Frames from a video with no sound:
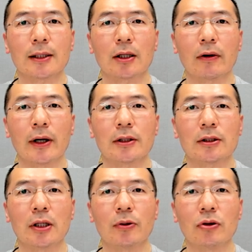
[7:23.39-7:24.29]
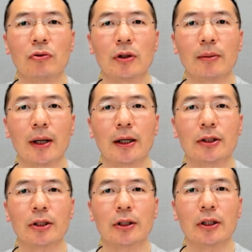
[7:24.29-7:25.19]
XLA CPU
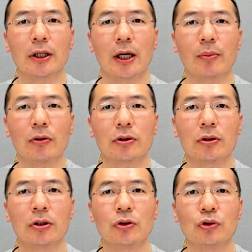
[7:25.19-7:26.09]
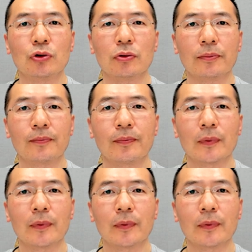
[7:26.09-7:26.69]
compilation enabled to true.